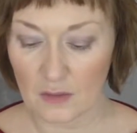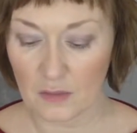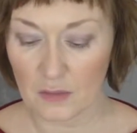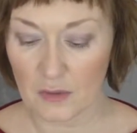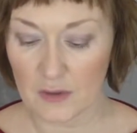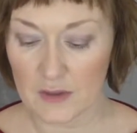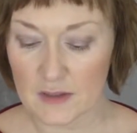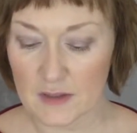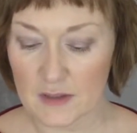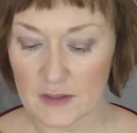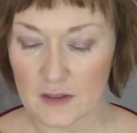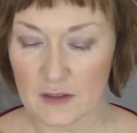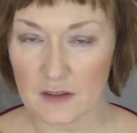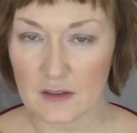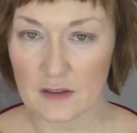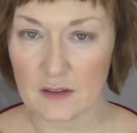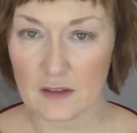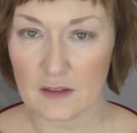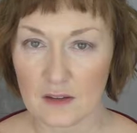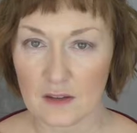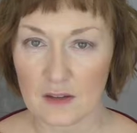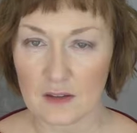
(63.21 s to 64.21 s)
was
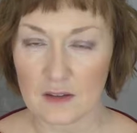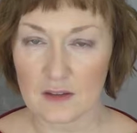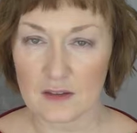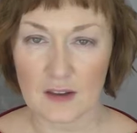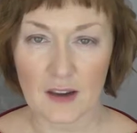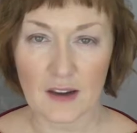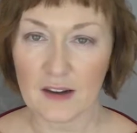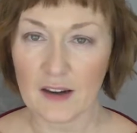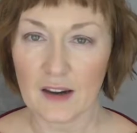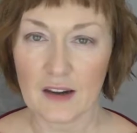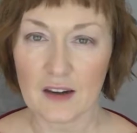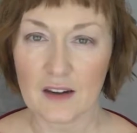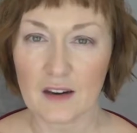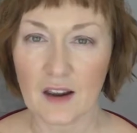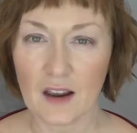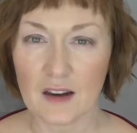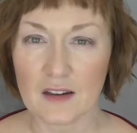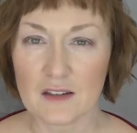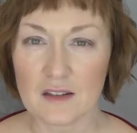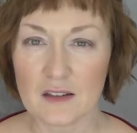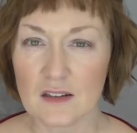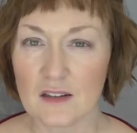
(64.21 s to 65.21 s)
this, and
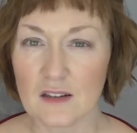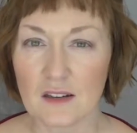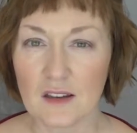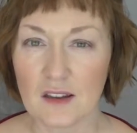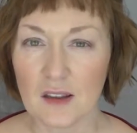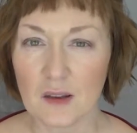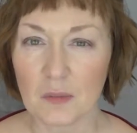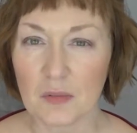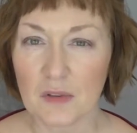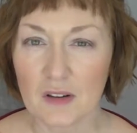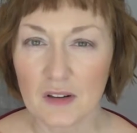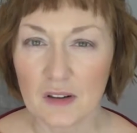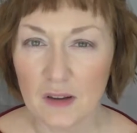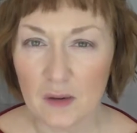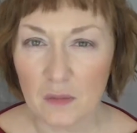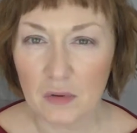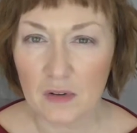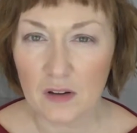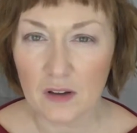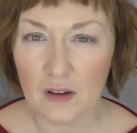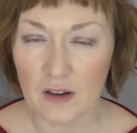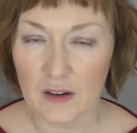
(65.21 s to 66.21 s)
I didn't keep the
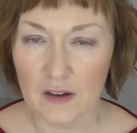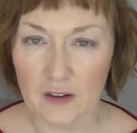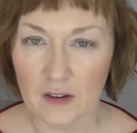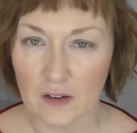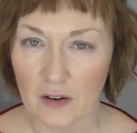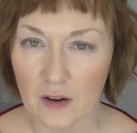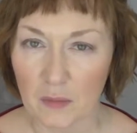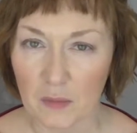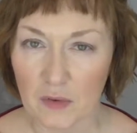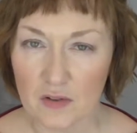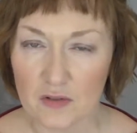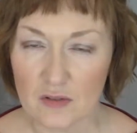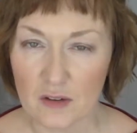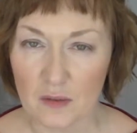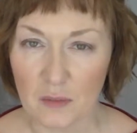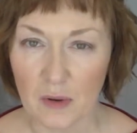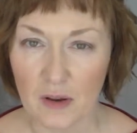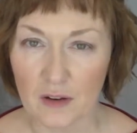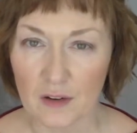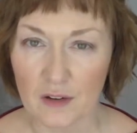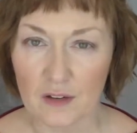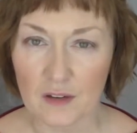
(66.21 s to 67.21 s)
label. I don't know, I'm usually
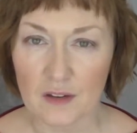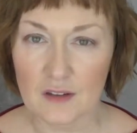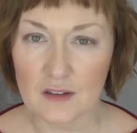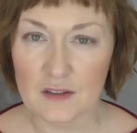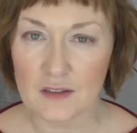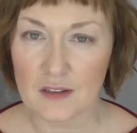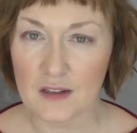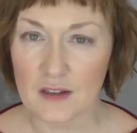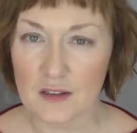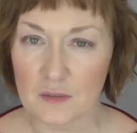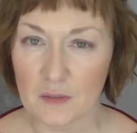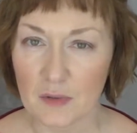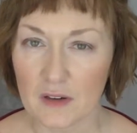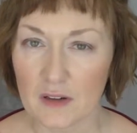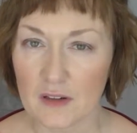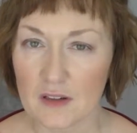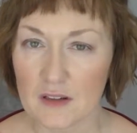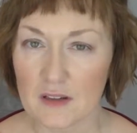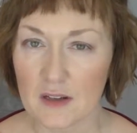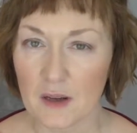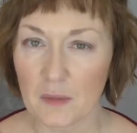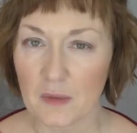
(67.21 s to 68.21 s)
better at these things, but
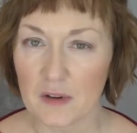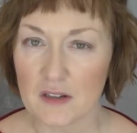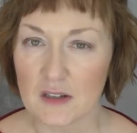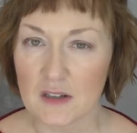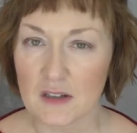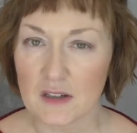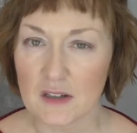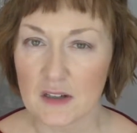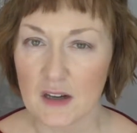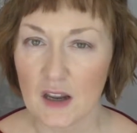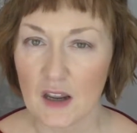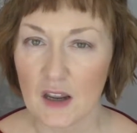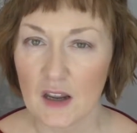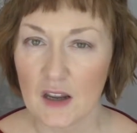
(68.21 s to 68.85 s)
this time I didn't.